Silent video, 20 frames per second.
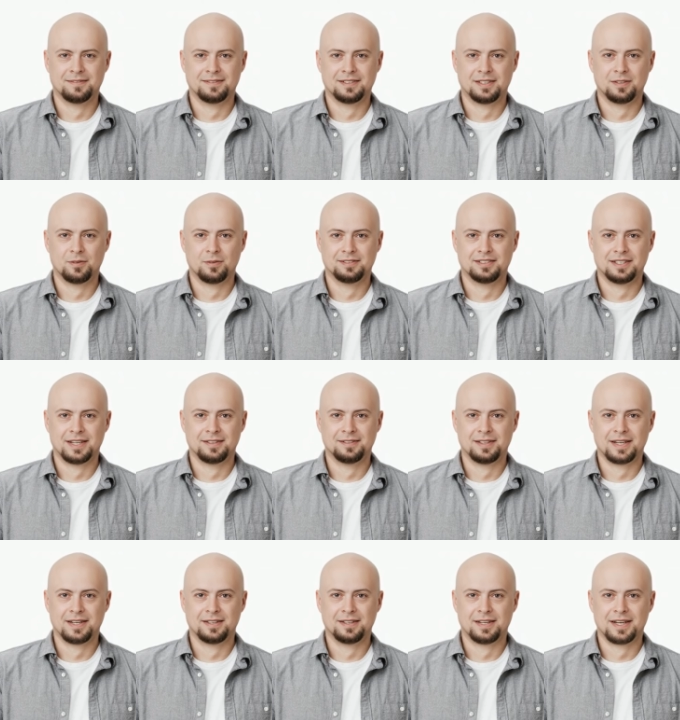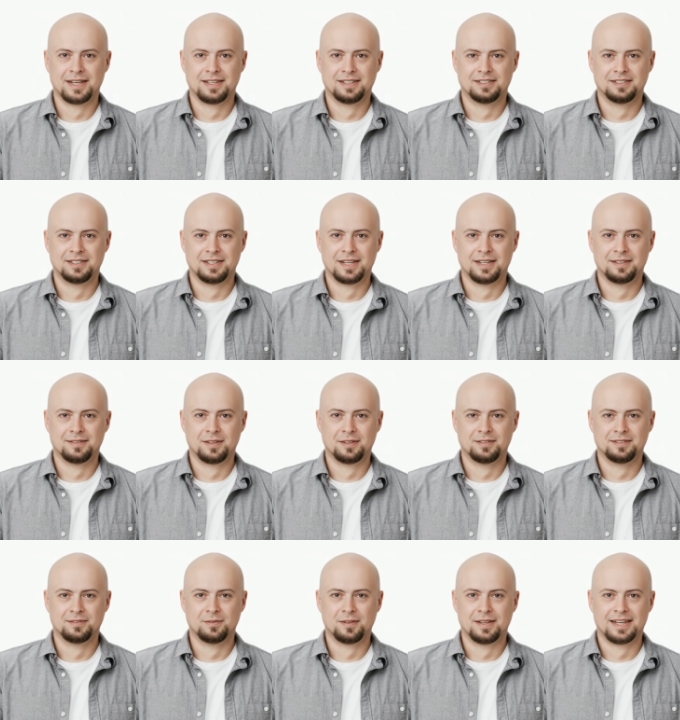"You must gather allies,
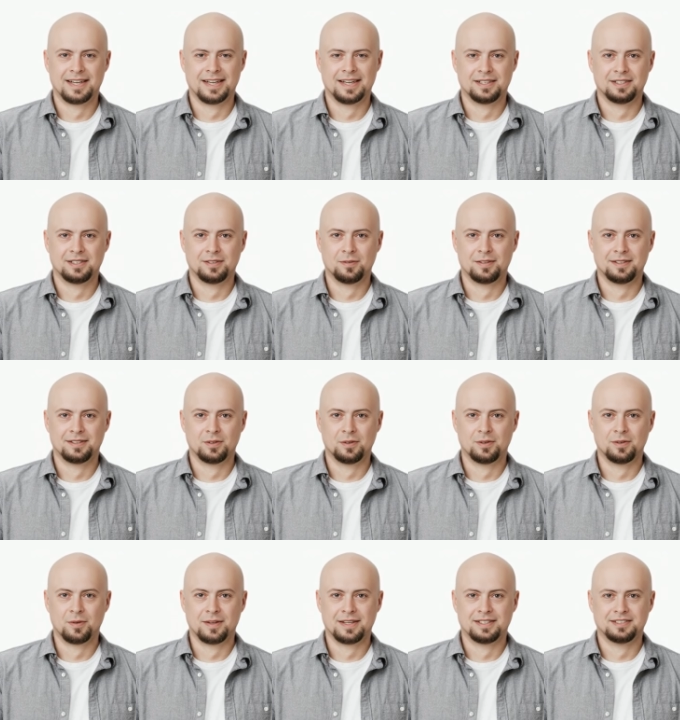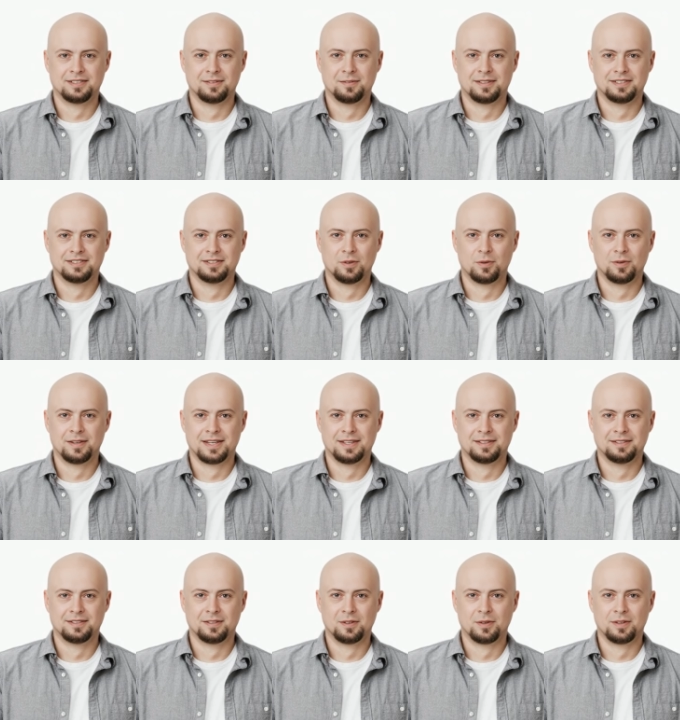those who will aid you in your quest to restore
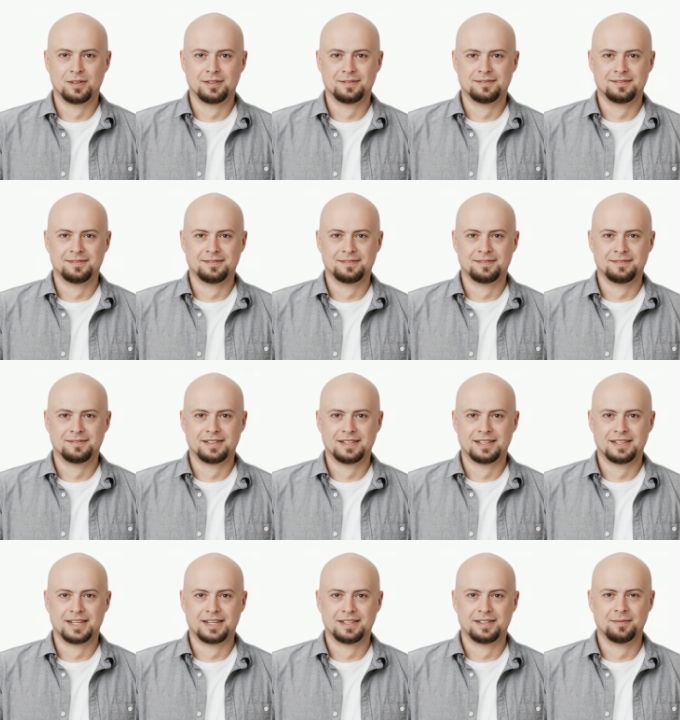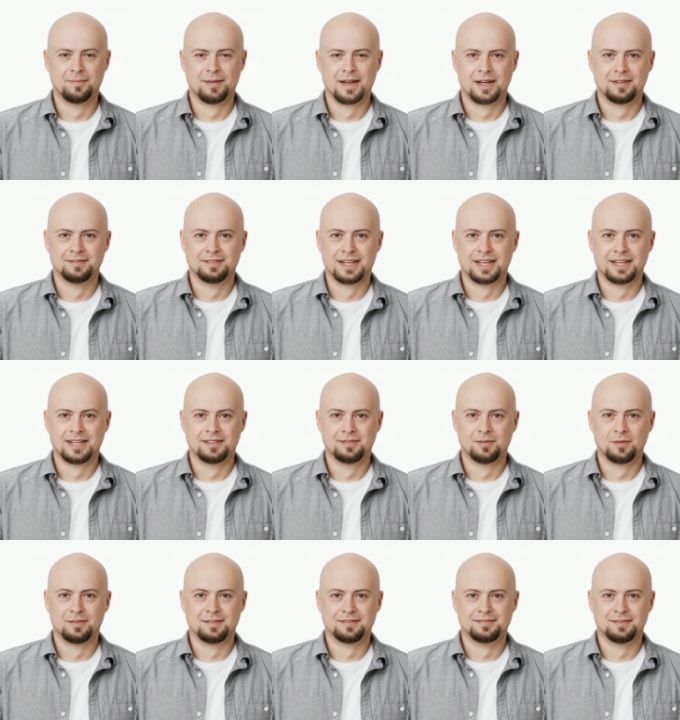Elendor. The path ahead
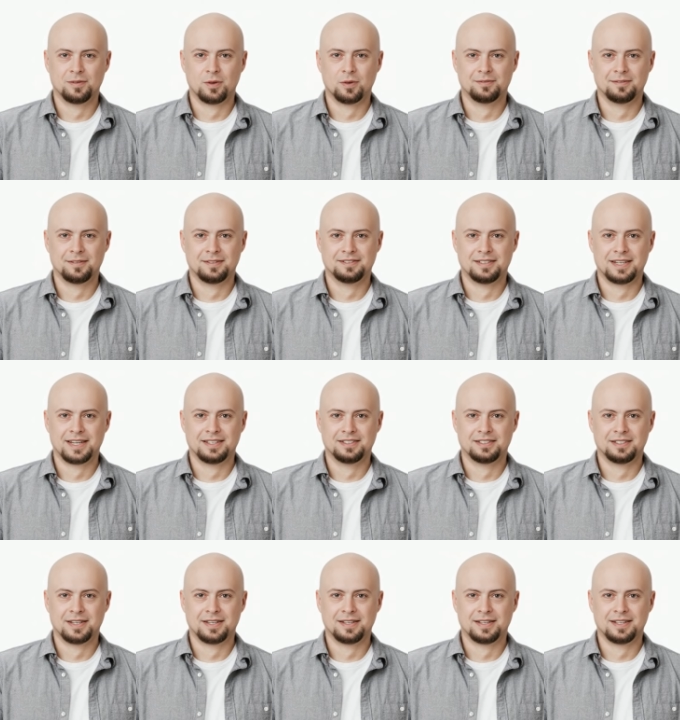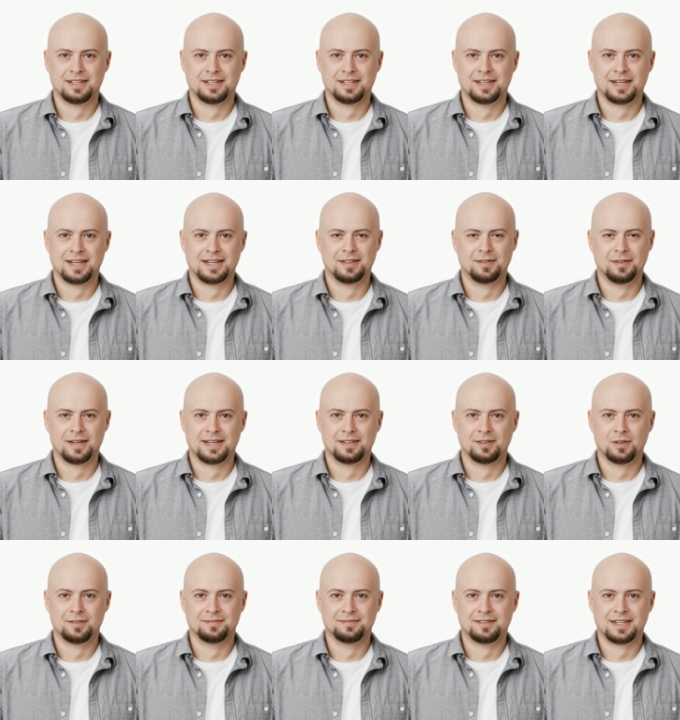will be fraught with danger, and you
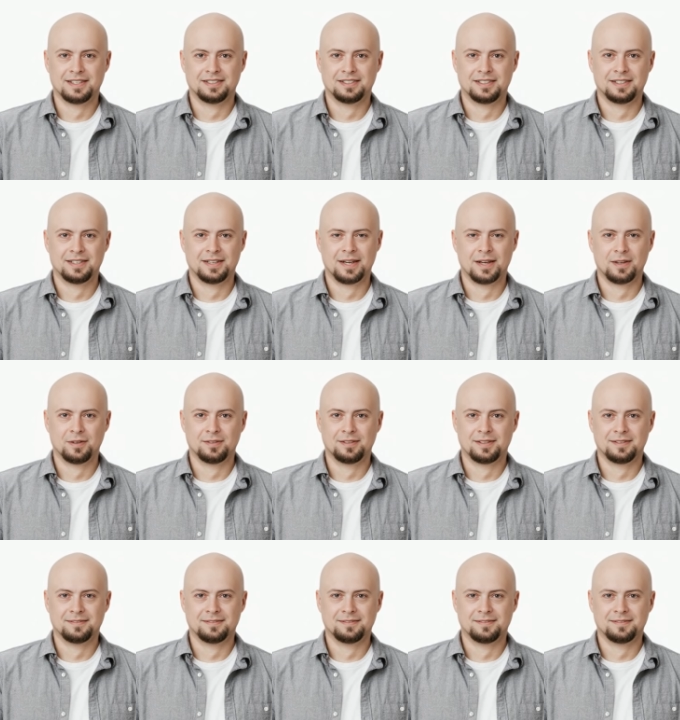cannot face it alone."